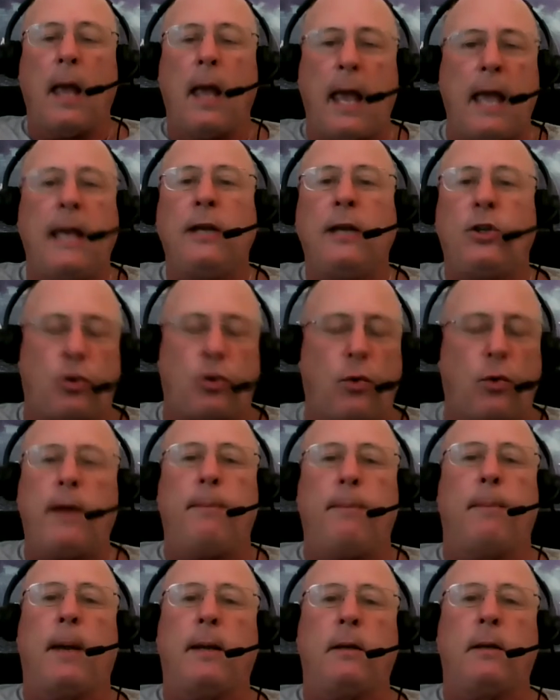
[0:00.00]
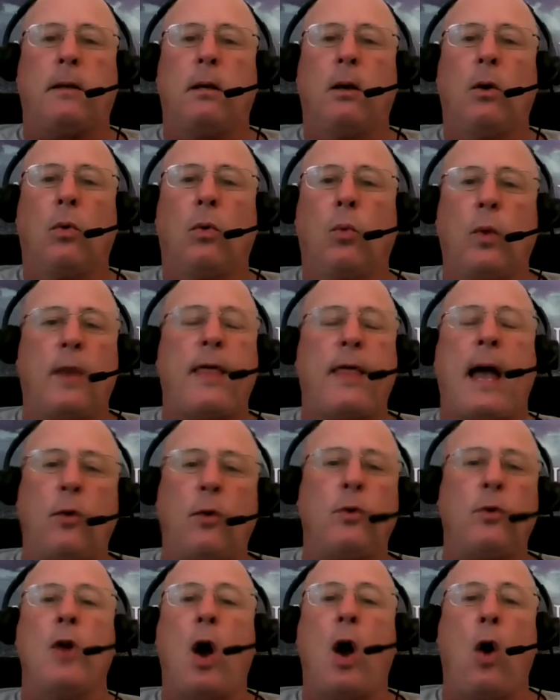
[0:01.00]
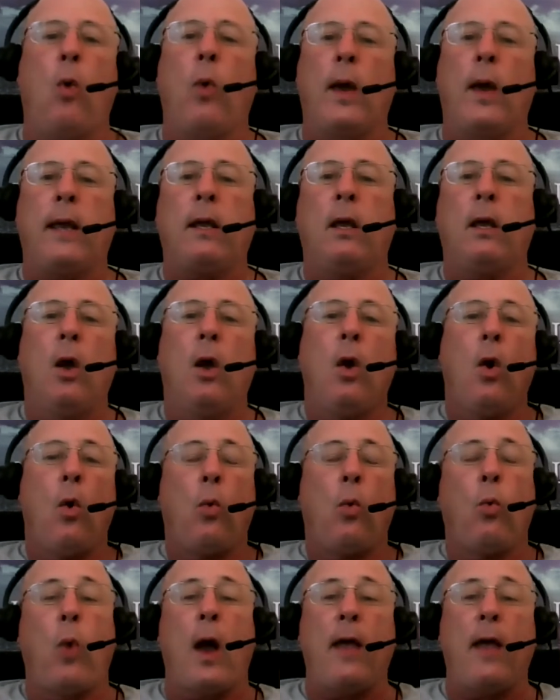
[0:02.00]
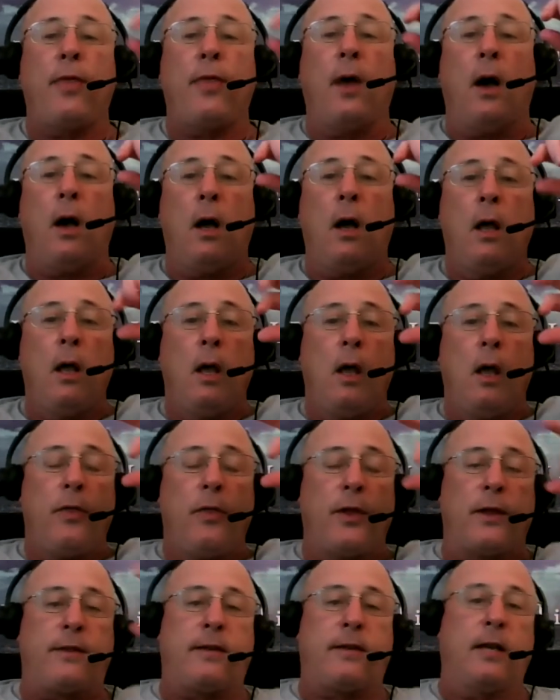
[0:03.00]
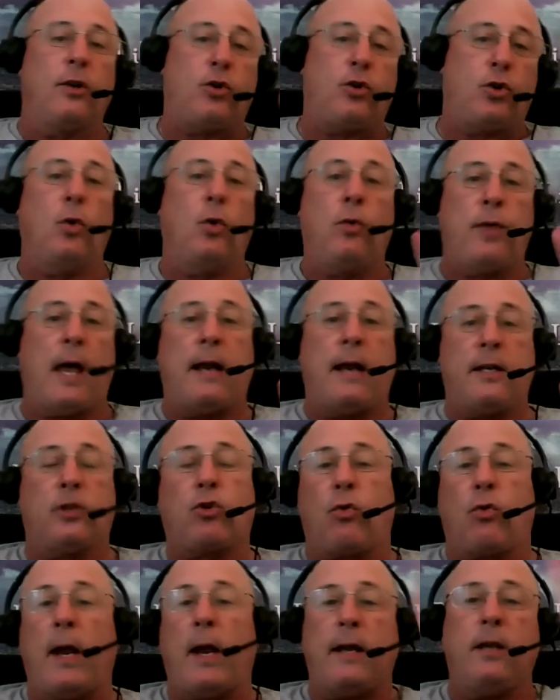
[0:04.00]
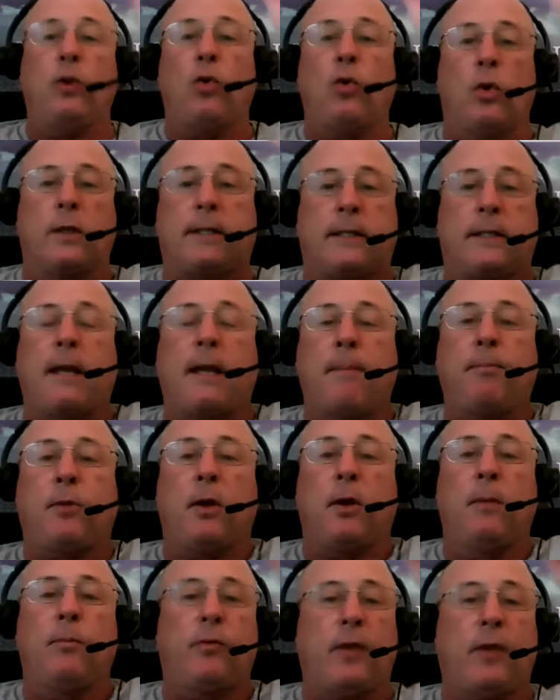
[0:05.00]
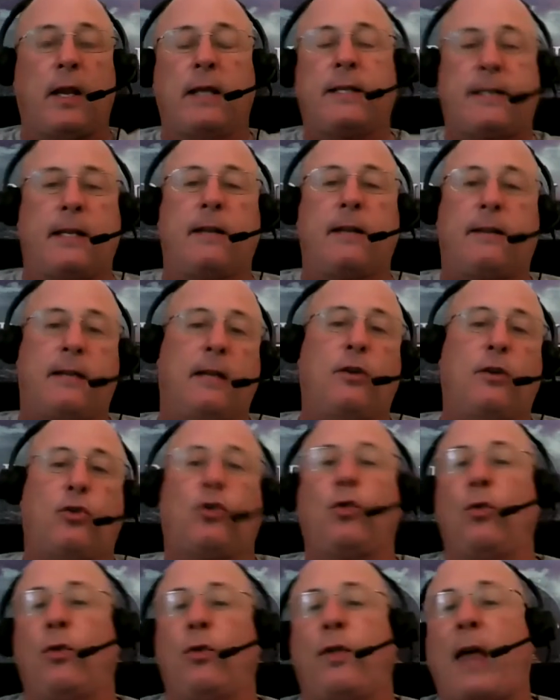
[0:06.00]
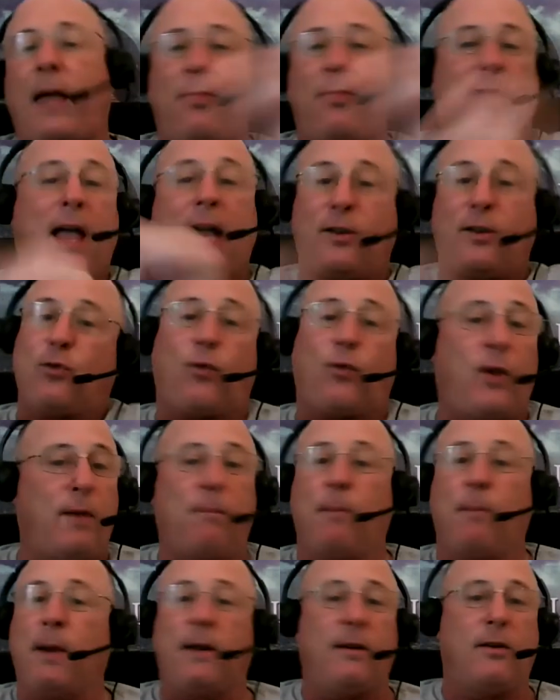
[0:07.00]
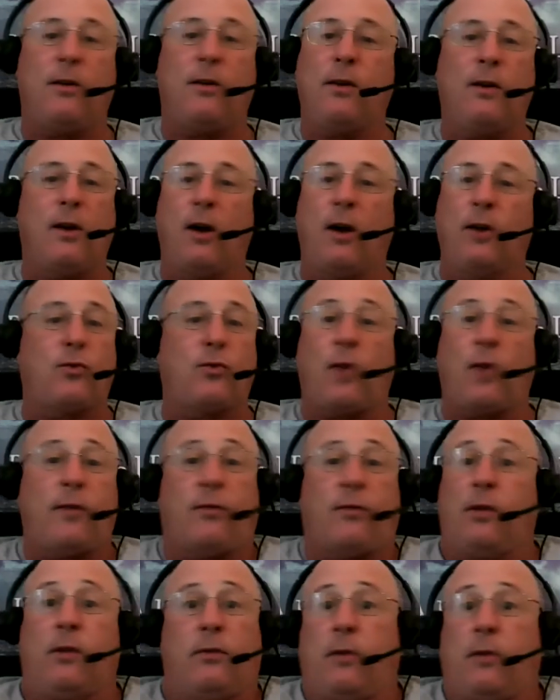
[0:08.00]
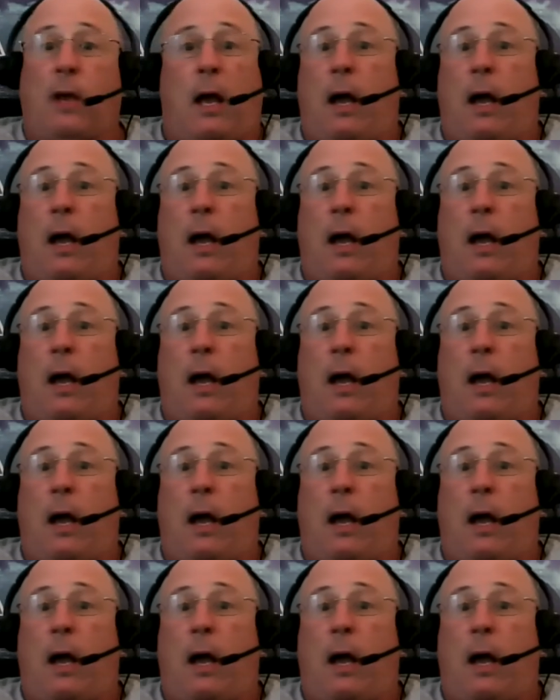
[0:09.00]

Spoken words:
a treatment without knowing whether the tissue that is creating your symptoms is the tissue that treatment addresses.